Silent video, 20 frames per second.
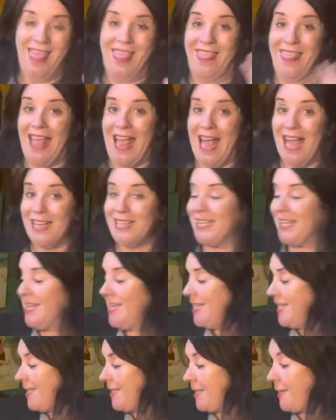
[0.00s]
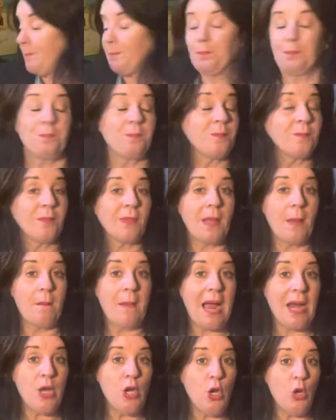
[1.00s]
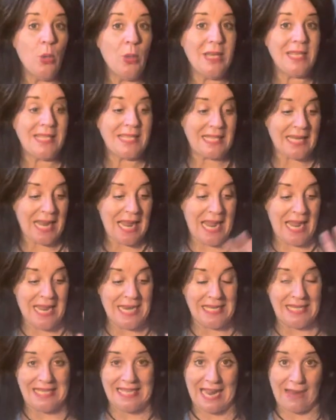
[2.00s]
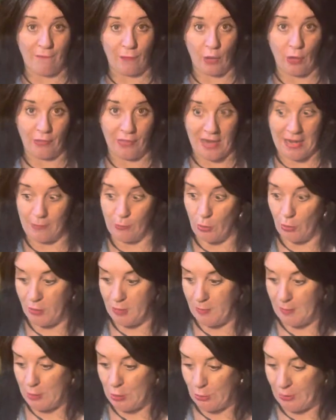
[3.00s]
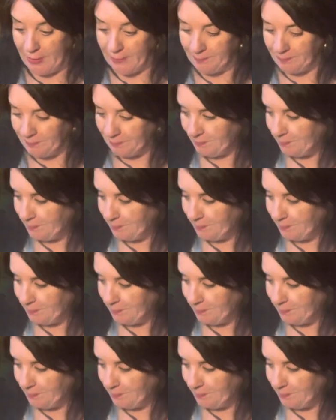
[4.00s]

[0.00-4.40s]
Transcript: That is my newest endeavor that I'm going to be doing.